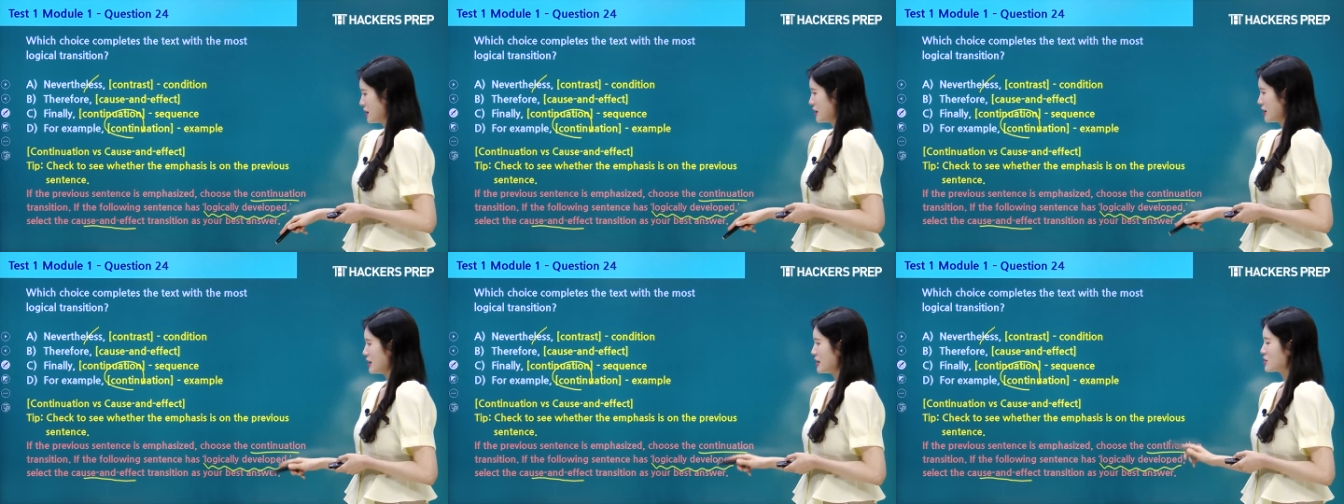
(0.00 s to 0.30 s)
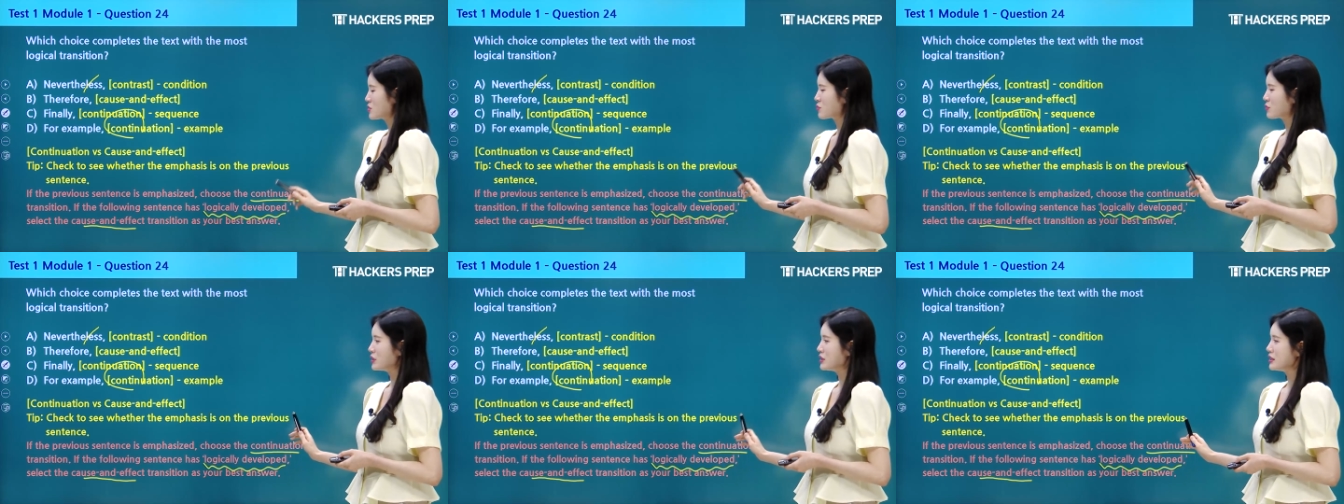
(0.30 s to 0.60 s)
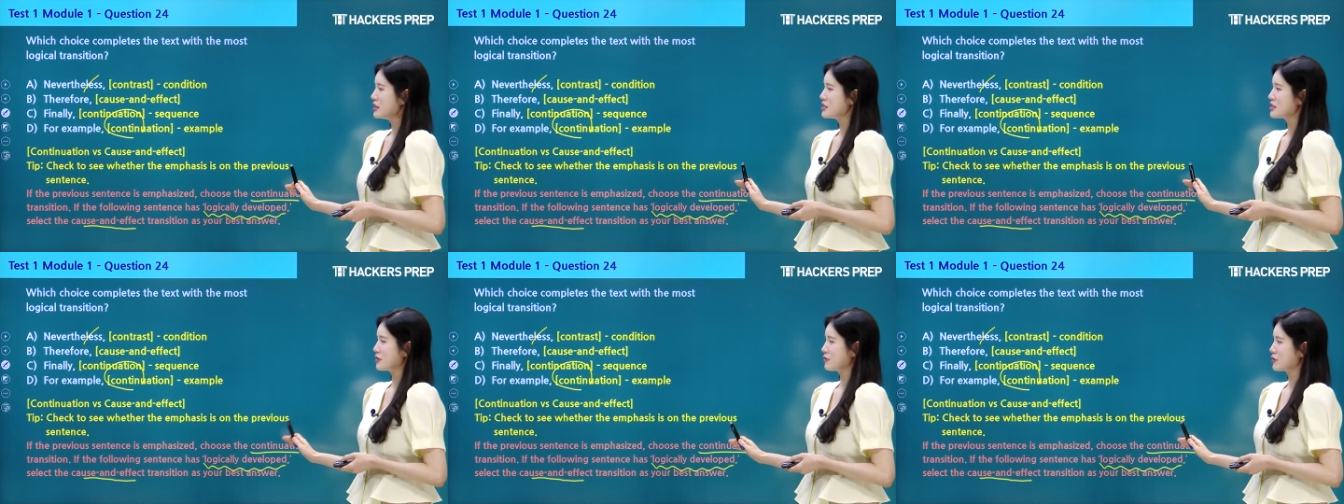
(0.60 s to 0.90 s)
It's
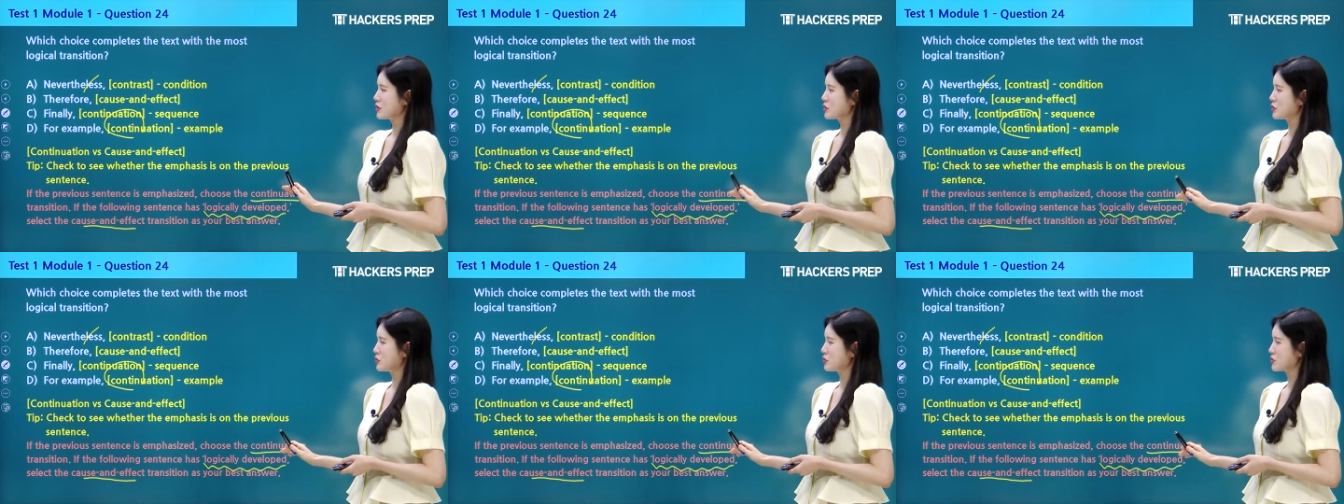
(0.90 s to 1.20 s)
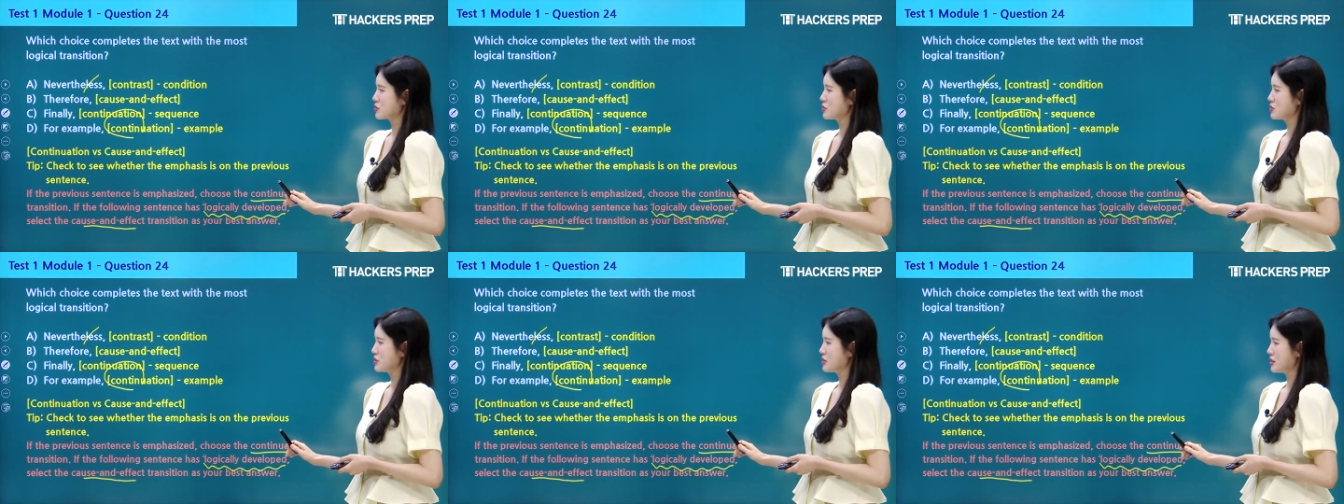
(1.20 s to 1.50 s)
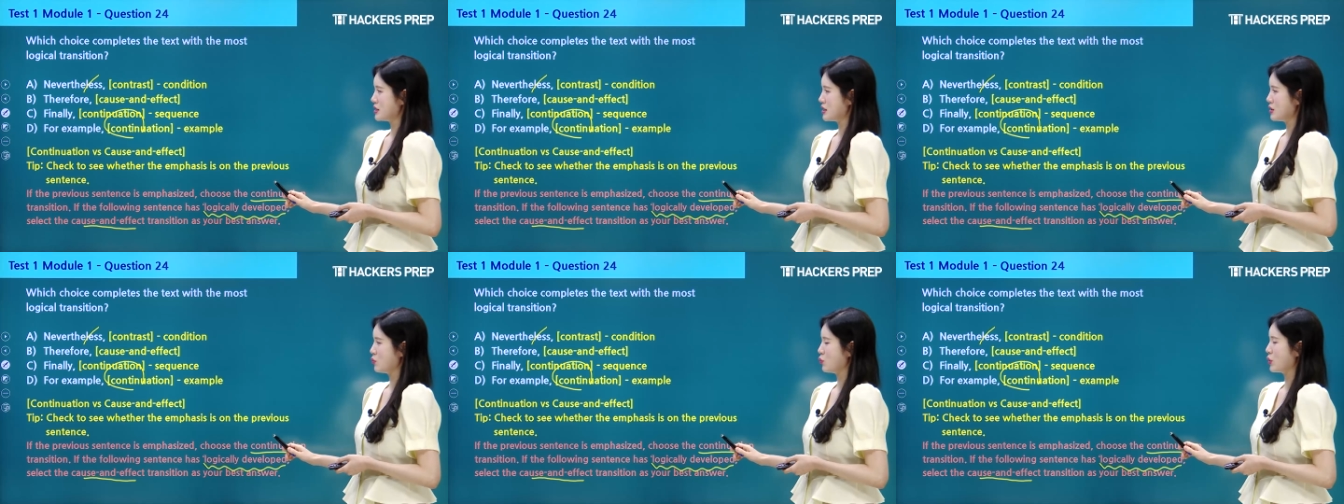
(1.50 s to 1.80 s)
really difficult to
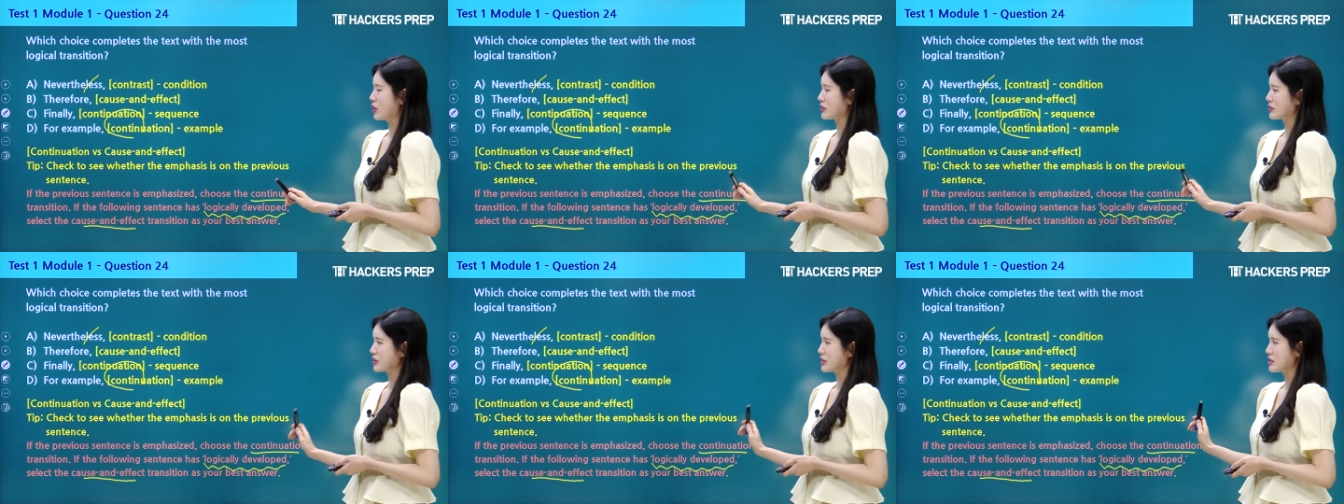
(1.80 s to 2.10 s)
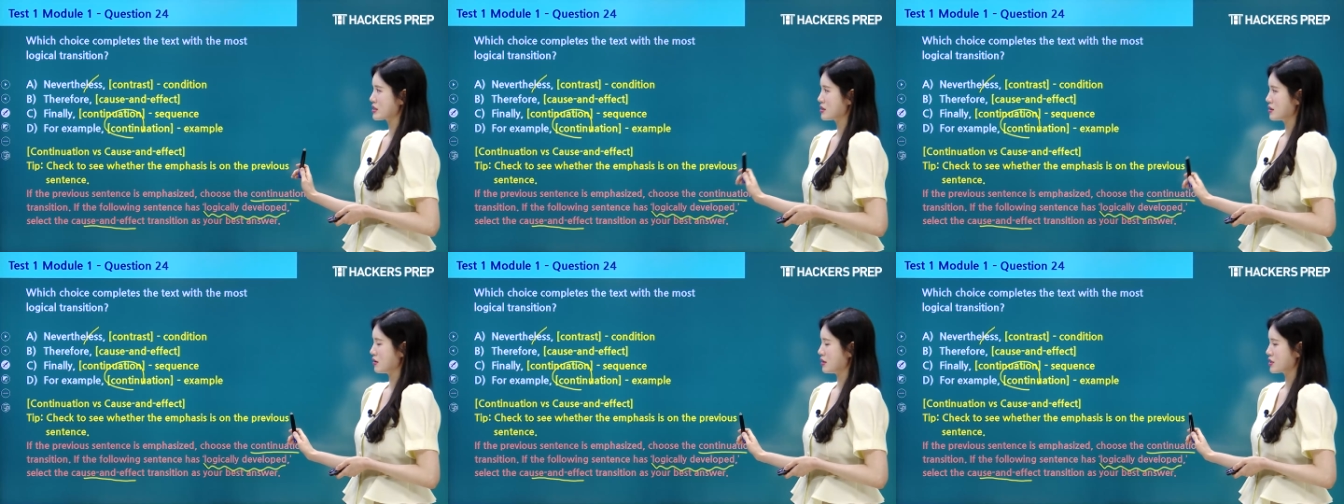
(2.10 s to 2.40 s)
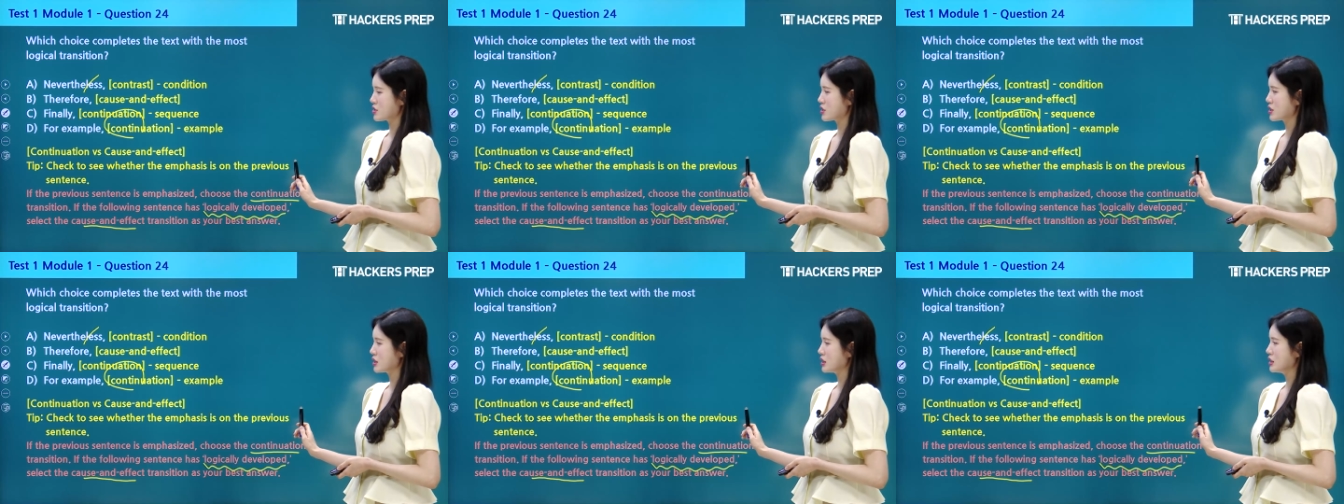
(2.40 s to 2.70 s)
see whether it's
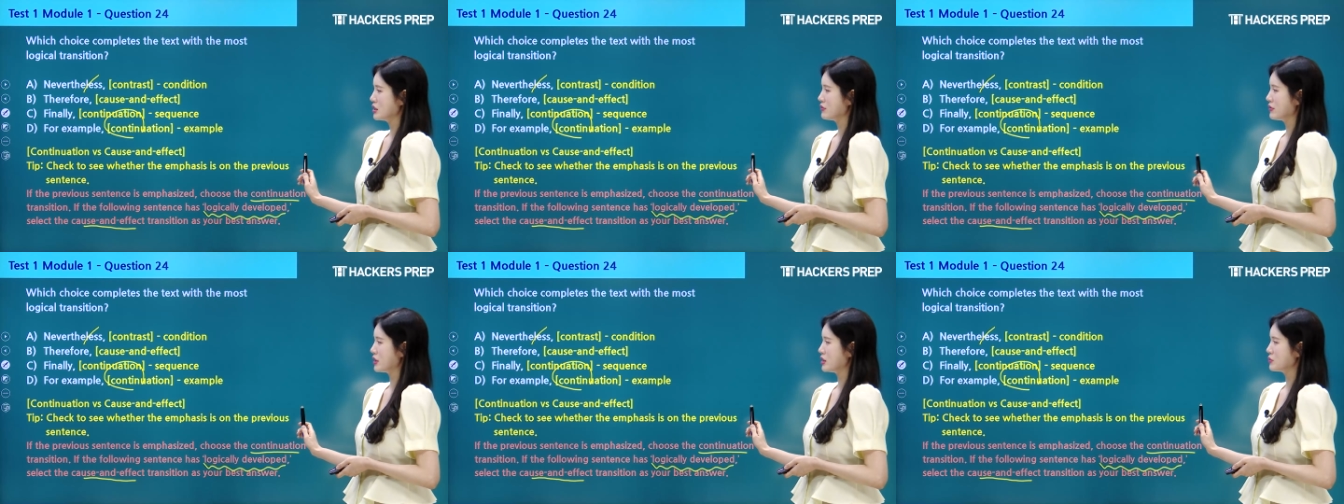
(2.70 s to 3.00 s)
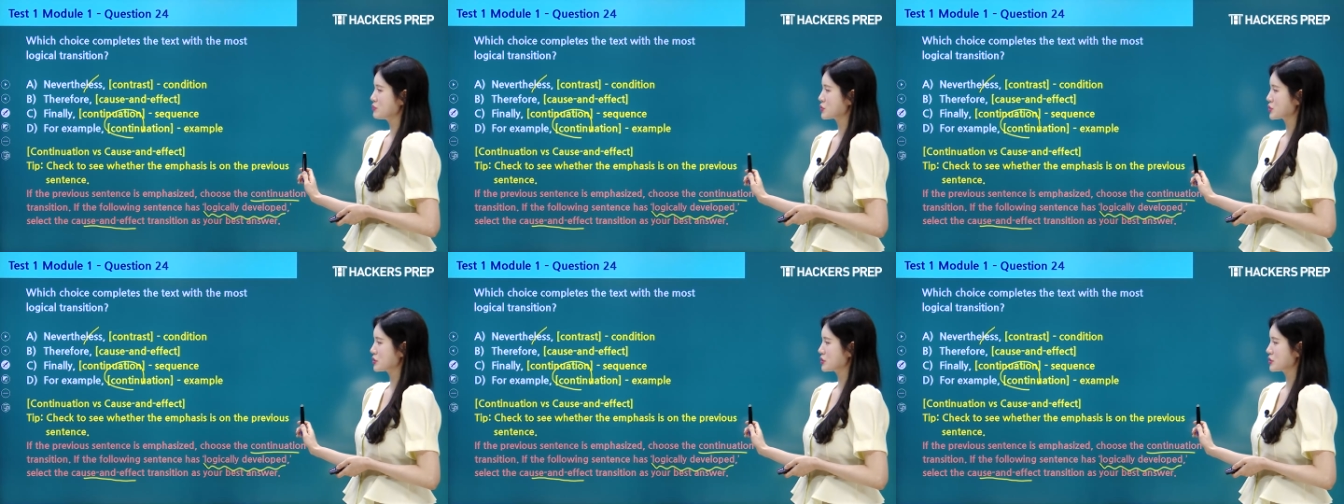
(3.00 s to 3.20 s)
logically developed